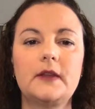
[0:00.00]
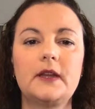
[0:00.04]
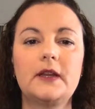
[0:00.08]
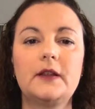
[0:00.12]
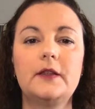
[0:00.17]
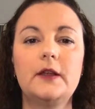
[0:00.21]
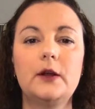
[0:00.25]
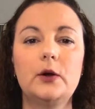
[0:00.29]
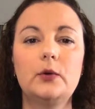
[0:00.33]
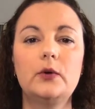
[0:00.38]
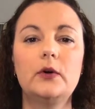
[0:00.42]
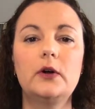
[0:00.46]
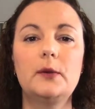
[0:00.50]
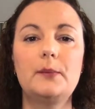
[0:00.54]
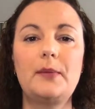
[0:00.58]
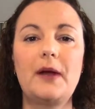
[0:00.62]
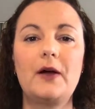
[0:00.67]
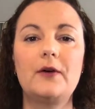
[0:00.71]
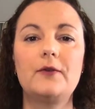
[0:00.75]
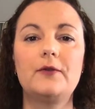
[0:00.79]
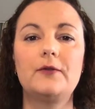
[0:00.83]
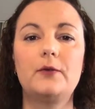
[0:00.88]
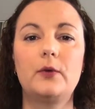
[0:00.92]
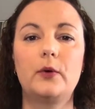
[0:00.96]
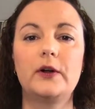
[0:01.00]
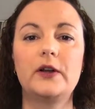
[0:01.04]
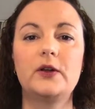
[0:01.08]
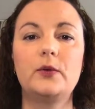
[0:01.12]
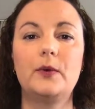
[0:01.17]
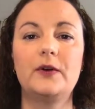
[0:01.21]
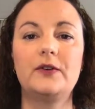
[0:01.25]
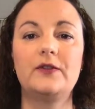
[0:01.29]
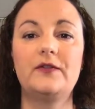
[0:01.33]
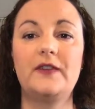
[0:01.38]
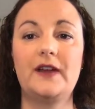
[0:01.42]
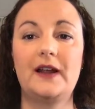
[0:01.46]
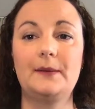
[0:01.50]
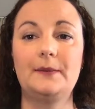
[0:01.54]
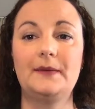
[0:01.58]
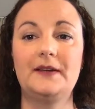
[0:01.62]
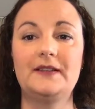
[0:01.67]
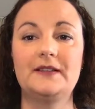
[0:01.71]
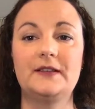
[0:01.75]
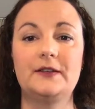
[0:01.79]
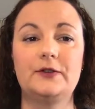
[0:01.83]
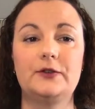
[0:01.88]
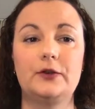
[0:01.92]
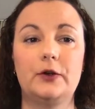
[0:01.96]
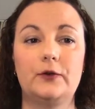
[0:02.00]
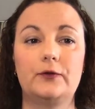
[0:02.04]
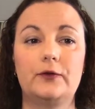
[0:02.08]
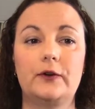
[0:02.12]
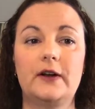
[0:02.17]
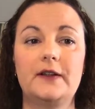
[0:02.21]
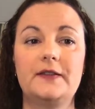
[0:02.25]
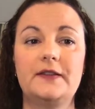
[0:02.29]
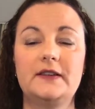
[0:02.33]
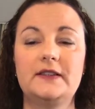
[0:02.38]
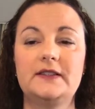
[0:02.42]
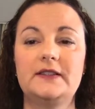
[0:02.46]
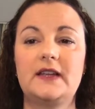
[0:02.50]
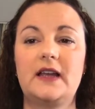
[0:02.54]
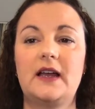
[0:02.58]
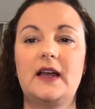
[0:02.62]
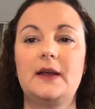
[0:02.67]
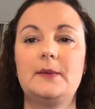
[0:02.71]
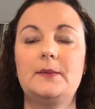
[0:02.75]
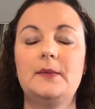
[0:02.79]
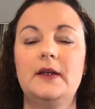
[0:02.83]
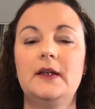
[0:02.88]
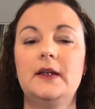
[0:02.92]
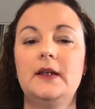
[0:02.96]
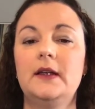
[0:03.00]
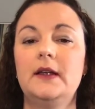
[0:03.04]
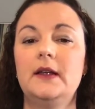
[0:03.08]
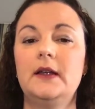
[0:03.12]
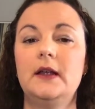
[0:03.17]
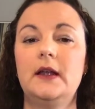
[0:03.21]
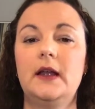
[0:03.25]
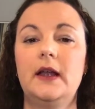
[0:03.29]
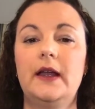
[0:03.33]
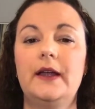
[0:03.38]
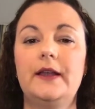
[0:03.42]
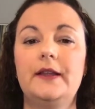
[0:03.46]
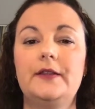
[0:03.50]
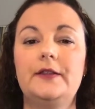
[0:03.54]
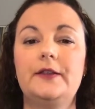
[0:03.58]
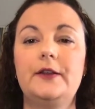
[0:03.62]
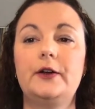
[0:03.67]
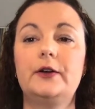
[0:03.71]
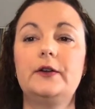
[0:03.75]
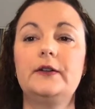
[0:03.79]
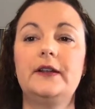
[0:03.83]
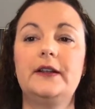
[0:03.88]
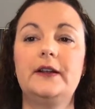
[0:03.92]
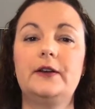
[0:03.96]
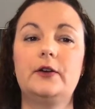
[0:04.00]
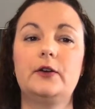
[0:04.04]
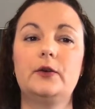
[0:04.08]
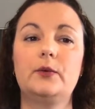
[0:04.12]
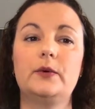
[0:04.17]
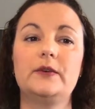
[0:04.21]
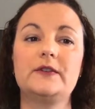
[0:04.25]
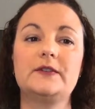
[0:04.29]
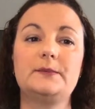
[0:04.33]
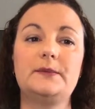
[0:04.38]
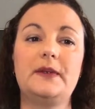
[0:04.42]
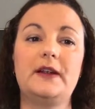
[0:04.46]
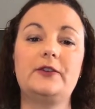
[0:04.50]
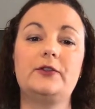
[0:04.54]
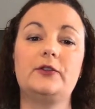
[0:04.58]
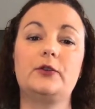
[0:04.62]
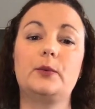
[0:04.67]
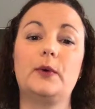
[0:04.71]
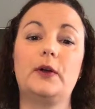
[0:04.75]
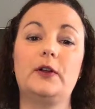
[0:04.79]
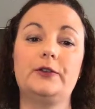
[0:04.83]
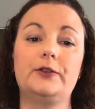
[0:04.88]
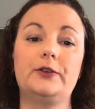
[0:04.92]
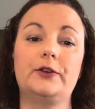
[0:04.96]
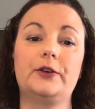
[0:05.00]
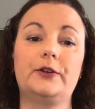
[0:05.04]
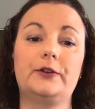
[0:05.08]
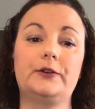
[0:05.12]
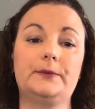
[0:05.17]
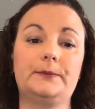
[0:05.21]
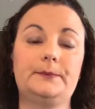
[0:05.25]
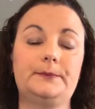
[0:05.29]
There were about 41 families in Dover at this time, and their leader was Major Waldron.